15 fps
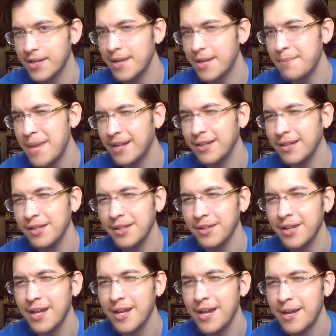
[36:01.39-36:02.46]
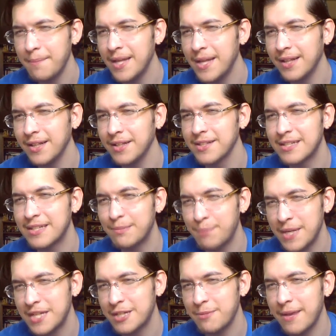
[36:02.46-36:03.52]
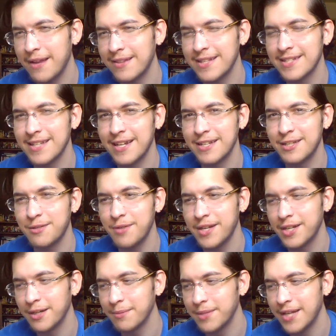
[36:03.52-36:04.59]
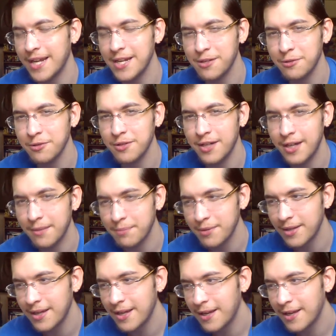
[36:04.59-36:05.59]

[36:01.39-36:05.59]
And I made a little speech about this on Twitter, but I grew up